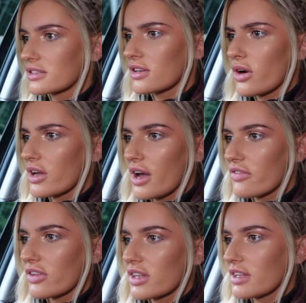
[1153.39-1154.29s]
No, yeah, I
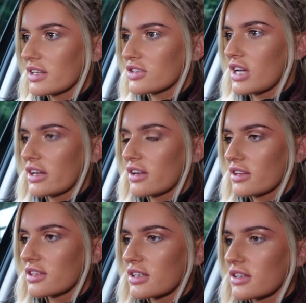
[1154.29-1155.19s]
feel like they literally had
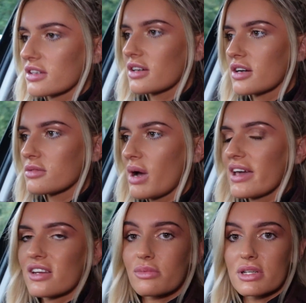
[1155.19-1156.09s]
nothing. I
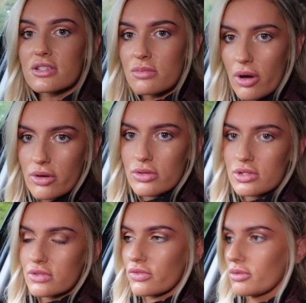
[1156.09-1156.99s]
ended up getting some
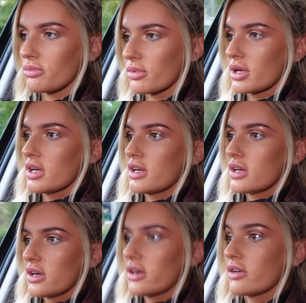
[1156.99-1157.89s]
oats
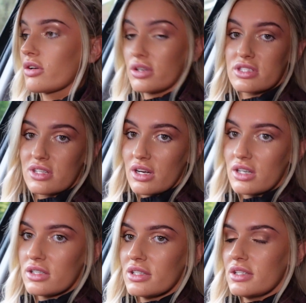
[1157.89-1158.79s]
from
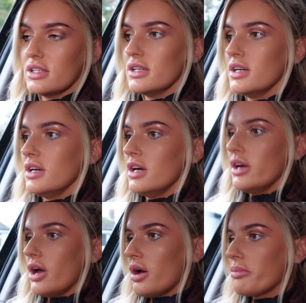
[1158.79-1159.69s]
Costa,
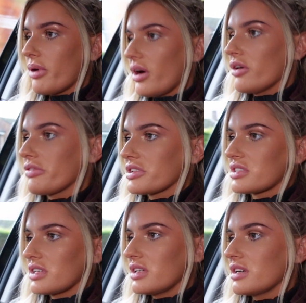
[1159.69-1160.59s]
but
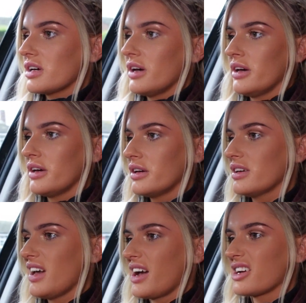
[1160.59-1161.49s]
obviously,
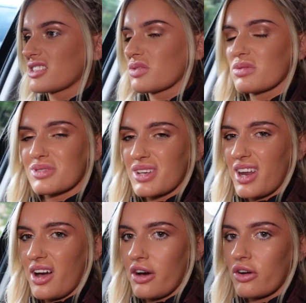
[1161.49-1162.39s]
yeah, I just was kind
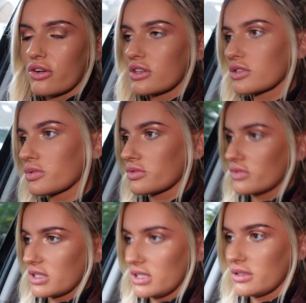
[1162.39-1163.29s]
of hungry. It just wasn't
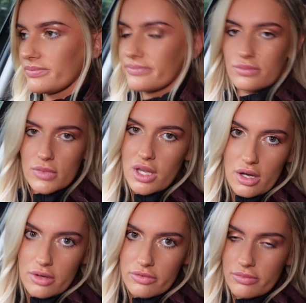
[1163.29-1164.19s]
really
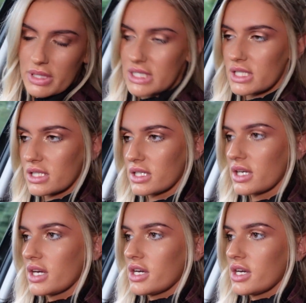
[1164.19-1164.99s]
enough, basically.